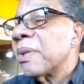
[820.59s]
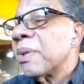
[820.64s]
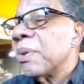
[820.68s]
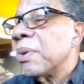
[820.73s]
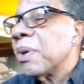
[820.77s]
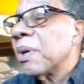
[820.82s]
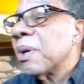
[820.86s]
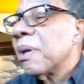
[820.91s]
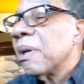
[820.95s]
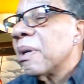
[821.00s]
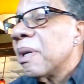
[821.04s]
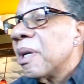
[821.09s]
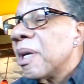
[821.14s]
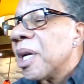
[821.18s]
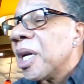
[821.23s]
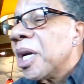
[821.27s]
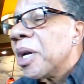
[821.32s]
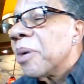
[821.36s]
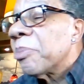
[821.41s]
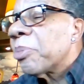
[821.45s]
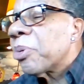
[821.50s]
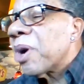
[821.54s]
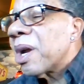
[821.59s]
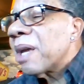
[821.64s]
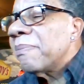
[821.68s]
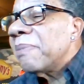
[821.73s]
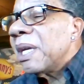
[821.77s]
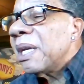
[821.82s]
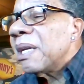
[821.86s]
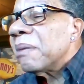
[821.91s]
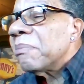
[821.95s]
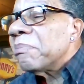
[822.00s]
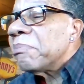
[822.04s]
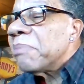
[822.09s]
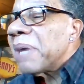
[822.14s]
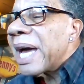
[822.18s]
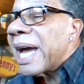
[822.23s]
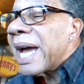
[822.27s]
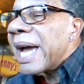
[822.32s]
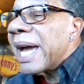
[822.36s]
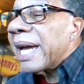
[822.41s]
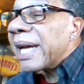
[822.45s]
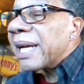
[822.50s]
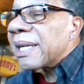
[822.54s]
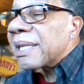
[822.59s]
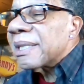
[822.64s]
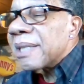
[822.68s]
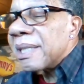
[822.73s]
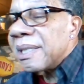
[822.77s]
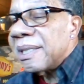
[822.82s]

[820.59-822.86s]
to her. Bring me them bags, he